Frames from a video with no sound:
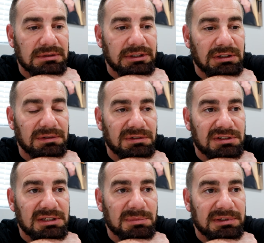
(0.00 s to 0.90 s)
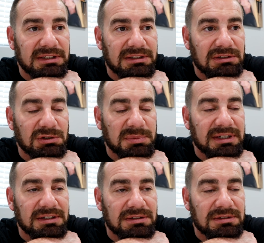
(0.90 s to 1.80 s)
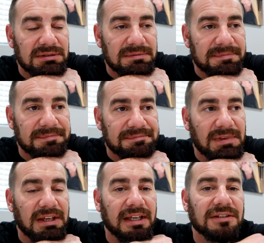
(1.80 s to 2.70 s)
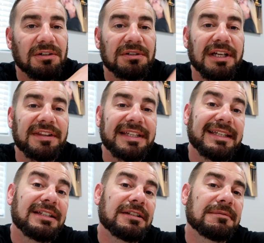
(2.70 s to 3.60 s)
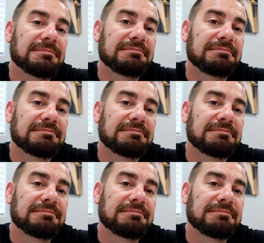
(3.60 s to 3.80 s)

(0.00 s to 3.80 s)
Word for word: and all of her siblings and her parents. Guess I'll go tell the kids.